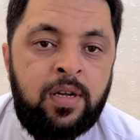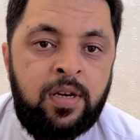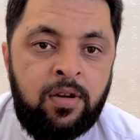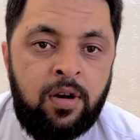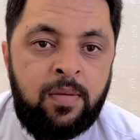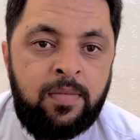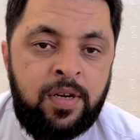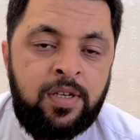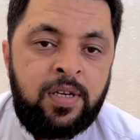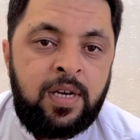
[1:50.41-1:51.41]
Neom
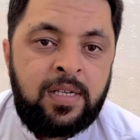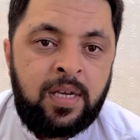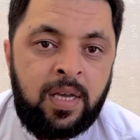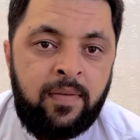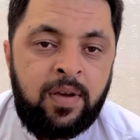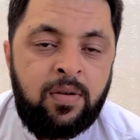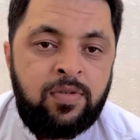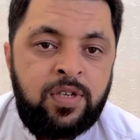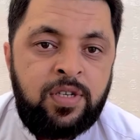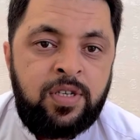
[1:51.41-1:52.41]
region as a K V Q
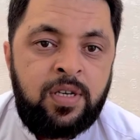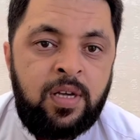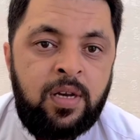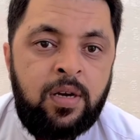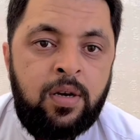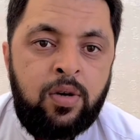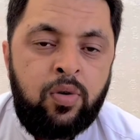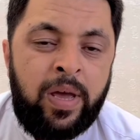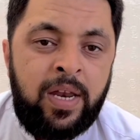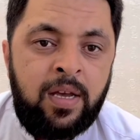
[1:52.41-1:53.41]
C engineer to
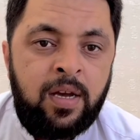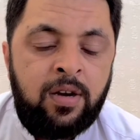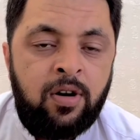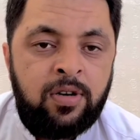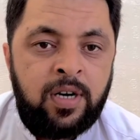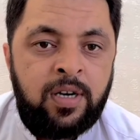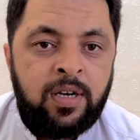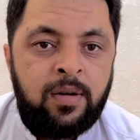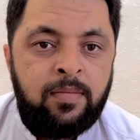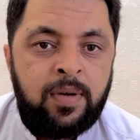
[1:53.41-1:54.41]
any contracting
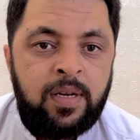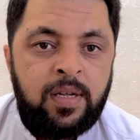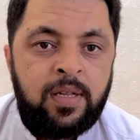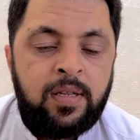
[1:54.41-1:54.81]
company,